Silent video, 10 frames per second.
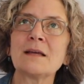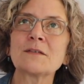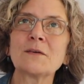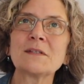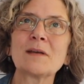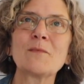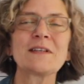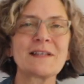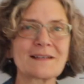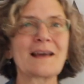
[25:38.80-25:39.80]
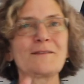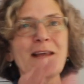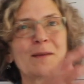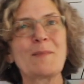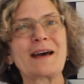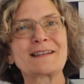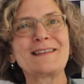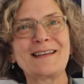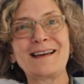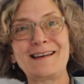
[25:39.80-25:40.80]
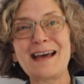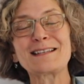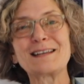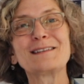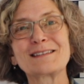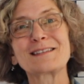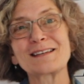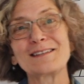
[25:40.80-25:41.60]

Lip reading: so in some ways it's kind of getting back to the essence,